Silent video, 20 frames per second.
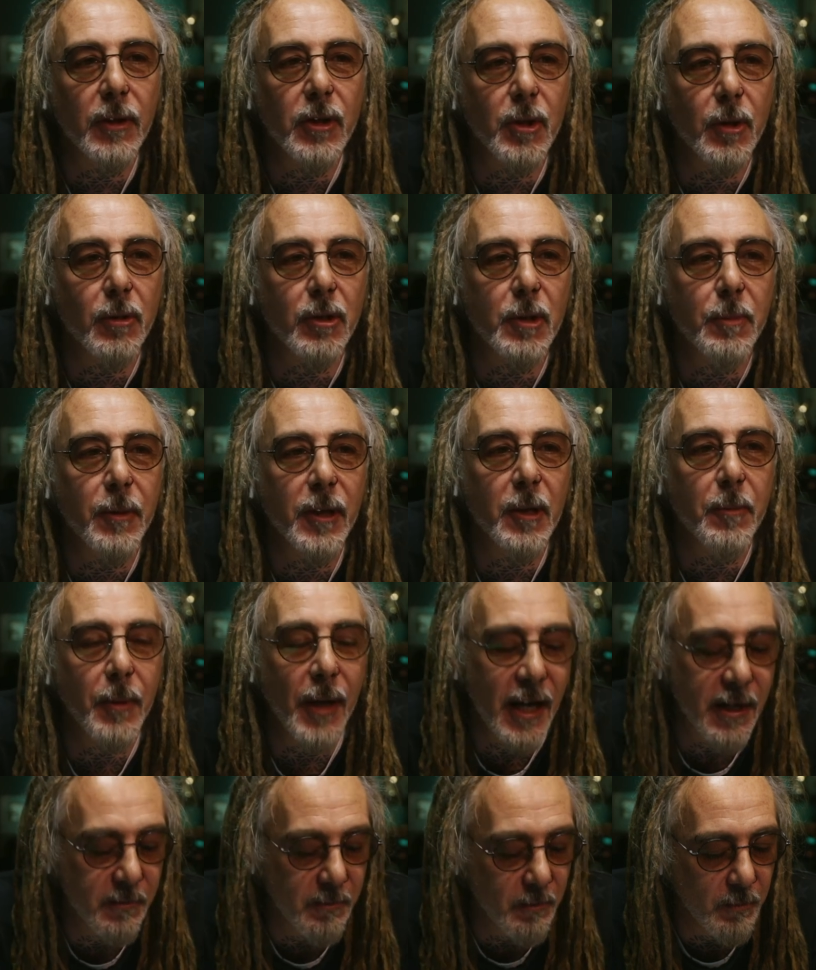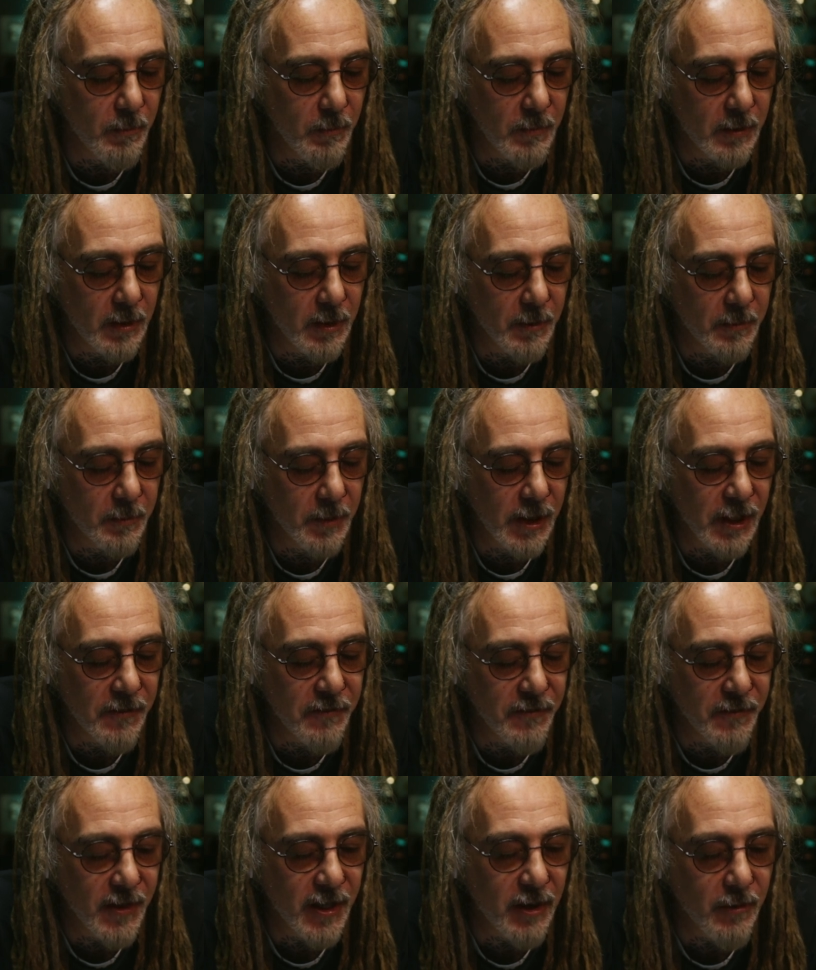We talked a bit about the, the
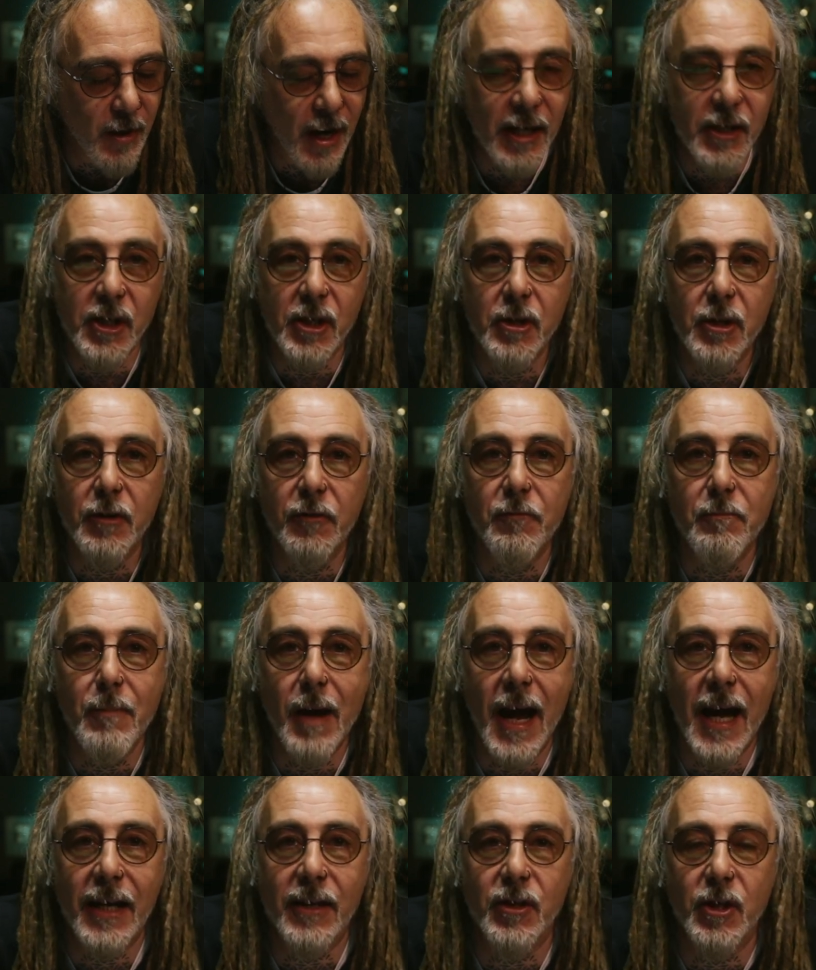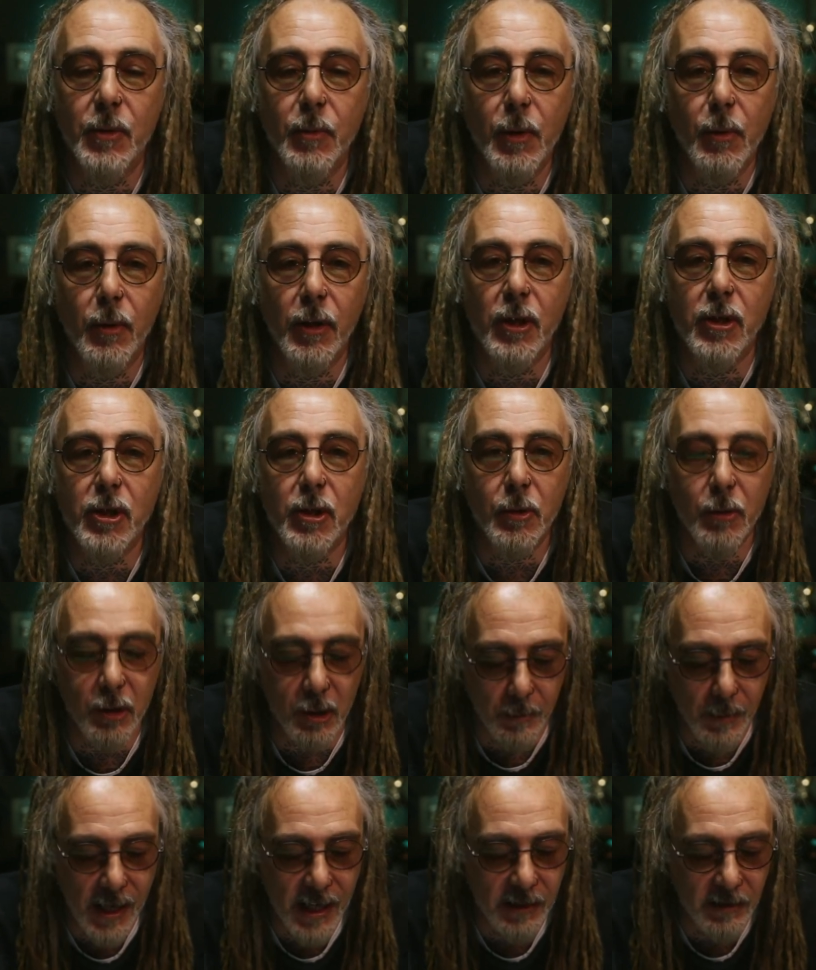configurations of mags. Do we want to
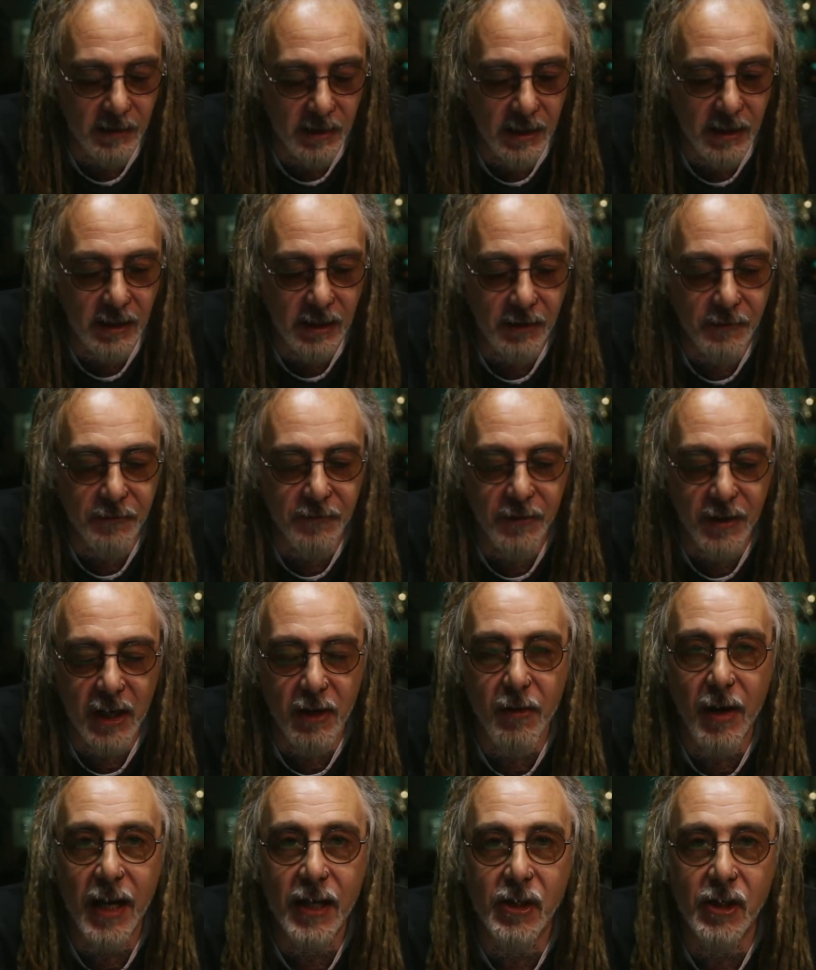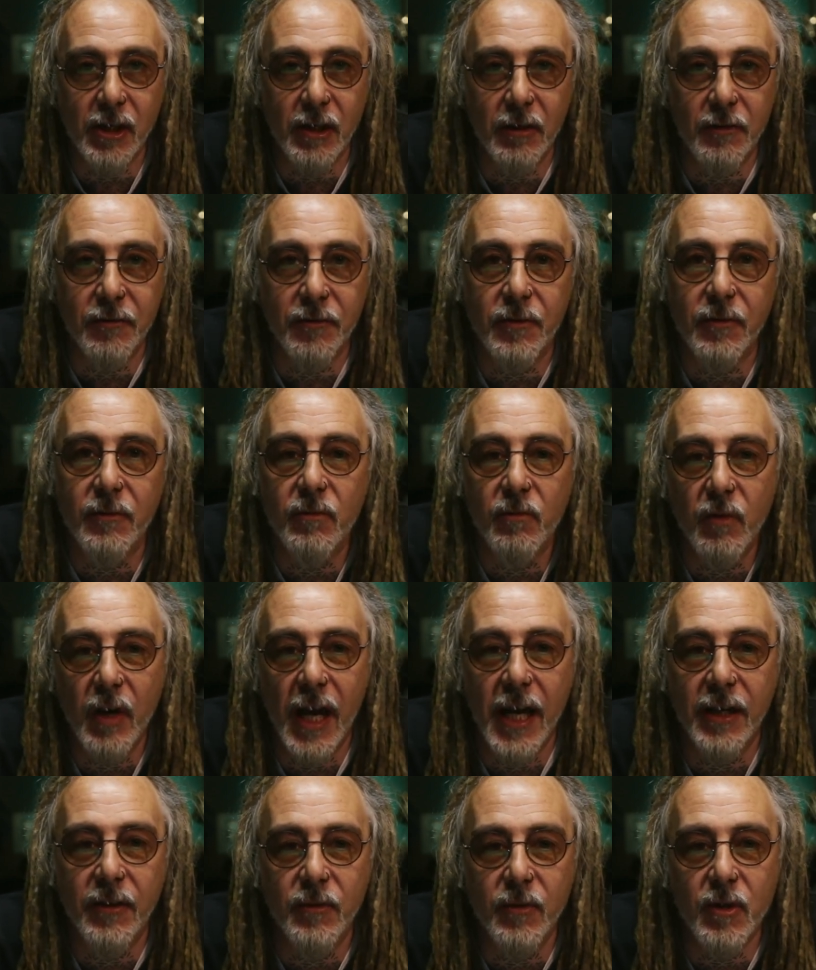talk about the configuration of
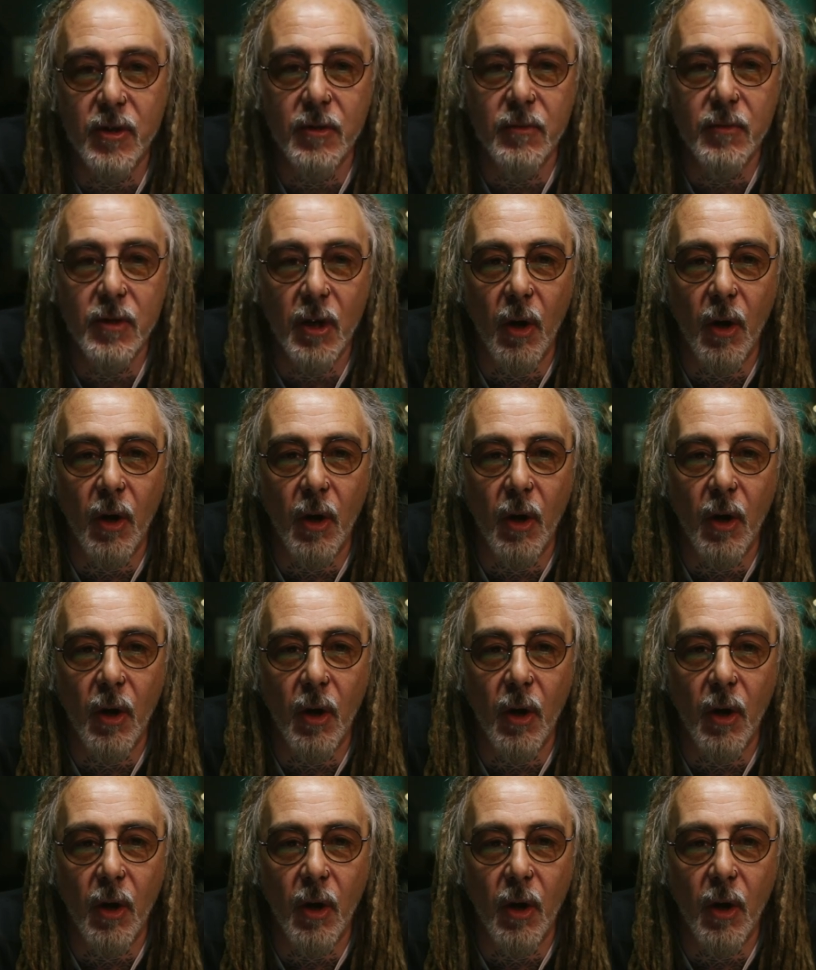rounds?